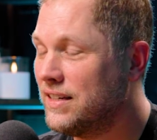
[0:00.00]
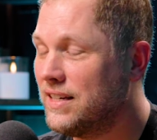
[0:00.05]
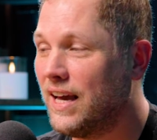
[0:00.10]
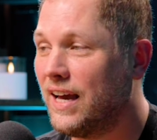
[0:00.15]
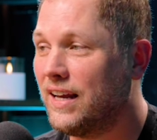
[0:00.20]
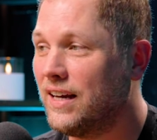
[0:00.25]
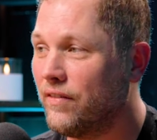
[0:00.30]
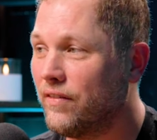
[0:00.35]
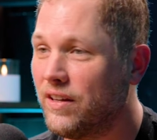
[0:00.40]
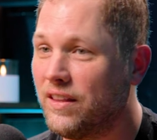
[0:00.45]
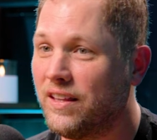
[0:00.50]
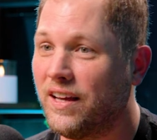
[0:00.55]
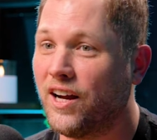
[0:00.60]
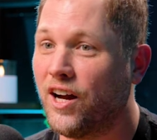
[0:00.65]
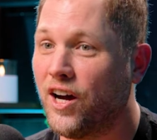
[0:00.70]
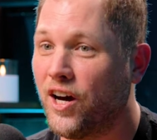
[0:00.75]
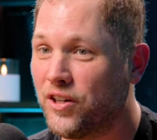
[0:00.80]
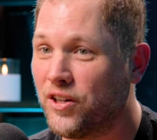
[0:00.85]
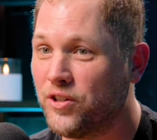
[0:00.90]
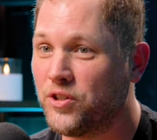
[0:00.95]
debt and everything,
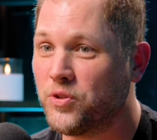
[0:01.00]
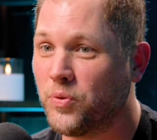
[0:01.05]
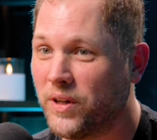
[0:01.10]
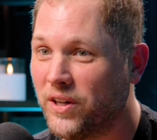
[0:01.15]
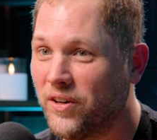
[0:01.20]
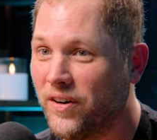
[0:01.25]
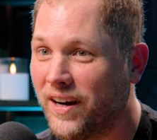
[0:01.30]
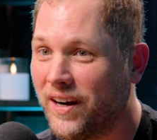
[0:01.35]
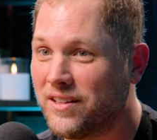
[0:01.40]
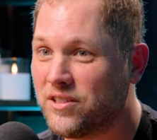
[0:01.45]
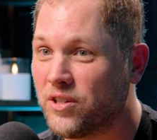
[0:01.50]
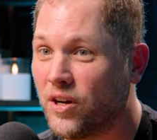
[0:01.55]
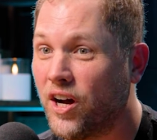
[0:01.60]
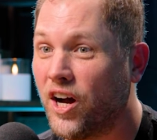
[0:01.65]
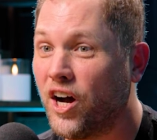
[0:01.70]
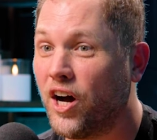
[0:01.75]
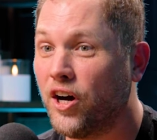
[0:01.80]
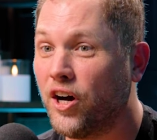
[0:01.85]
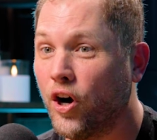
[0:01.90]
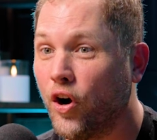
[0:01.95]
one hundred twenty grand. So
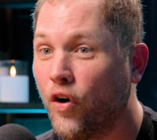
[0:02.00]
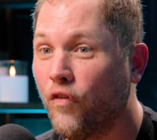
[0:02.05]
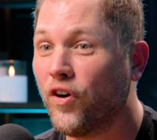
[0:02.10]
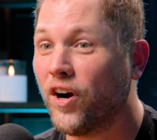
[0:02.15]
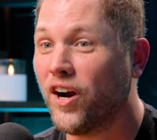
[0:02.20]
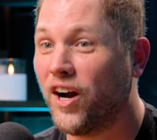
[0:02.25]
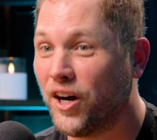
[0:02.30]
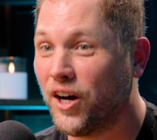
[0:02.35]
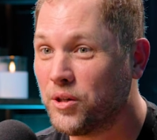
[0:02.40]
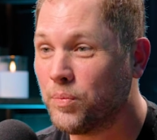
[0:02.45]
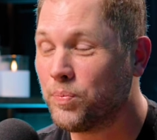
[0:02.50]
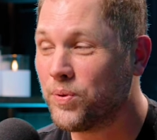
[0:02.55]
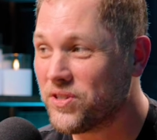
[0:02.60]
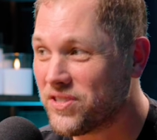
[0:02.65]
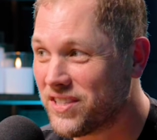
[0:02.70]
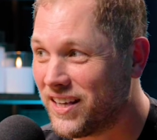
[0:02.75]
over one hundred